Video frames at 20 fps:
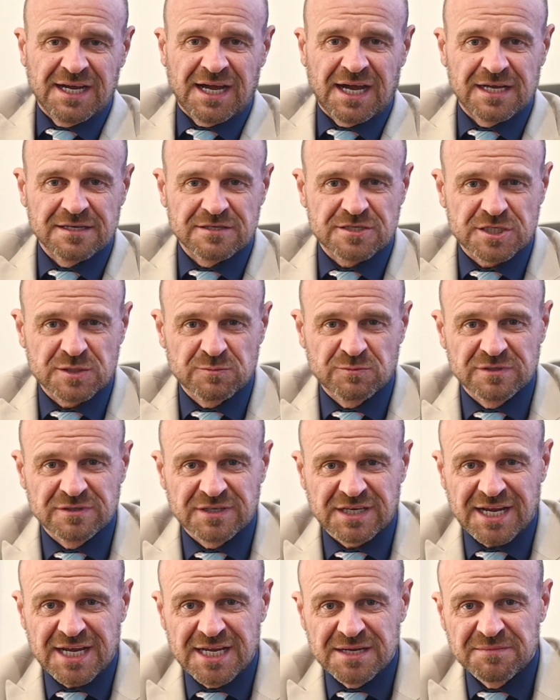and someone
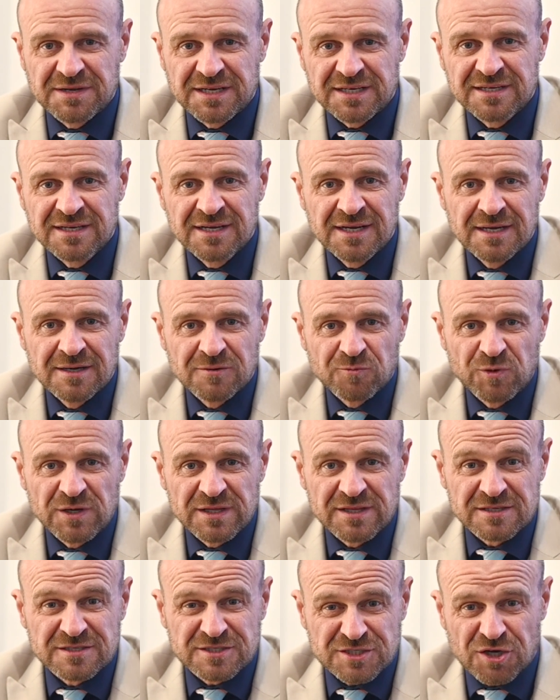came in
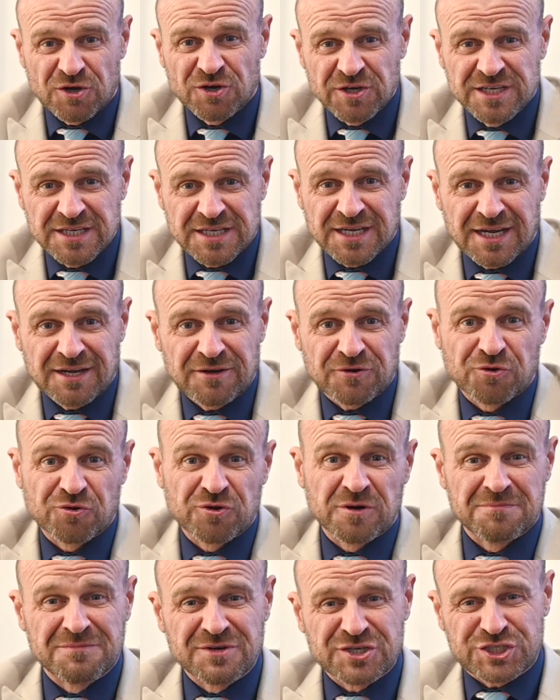with a tiger
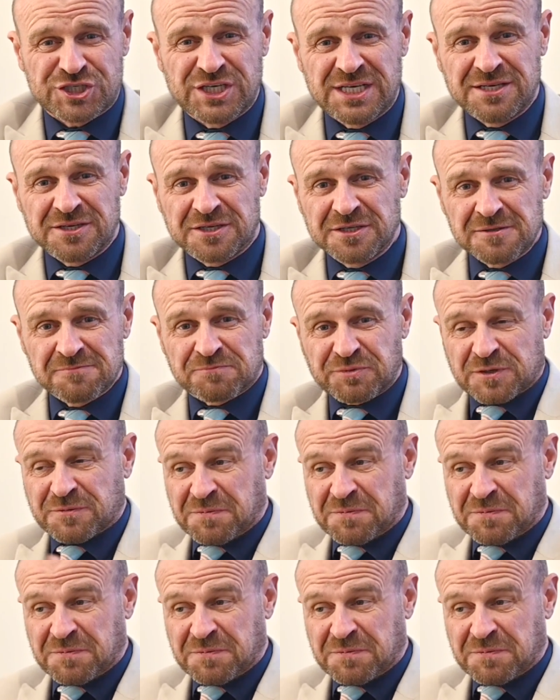or a machine gun